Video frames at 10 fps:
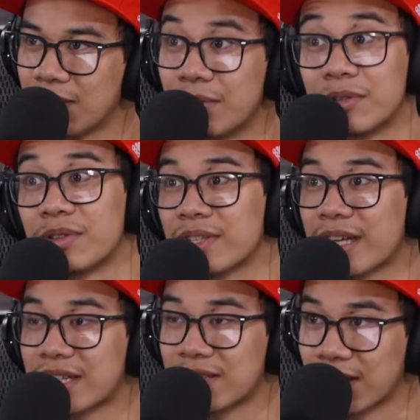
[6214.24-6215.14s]
which was the
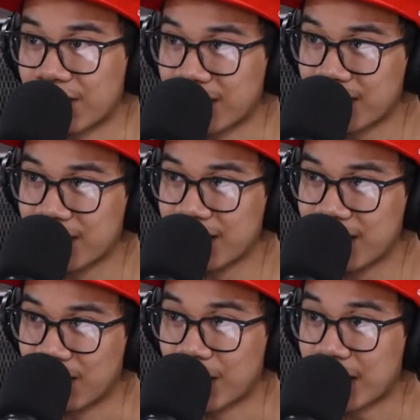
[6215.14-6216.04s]
last checklist,
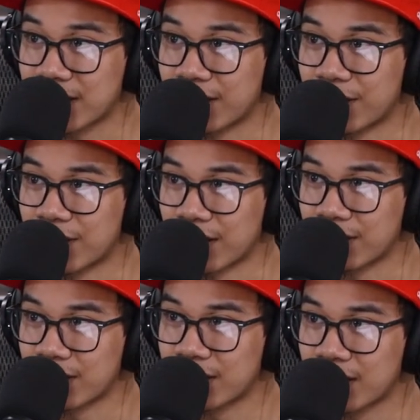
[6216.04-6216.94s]
or the last thing on the
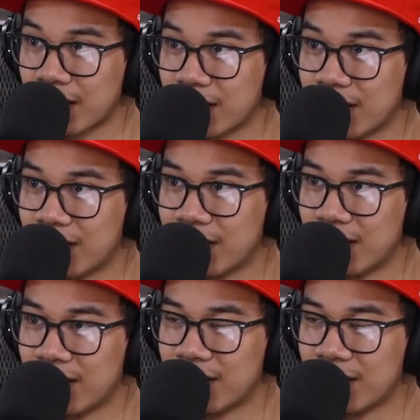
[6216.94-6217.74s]
checklist. Yeah.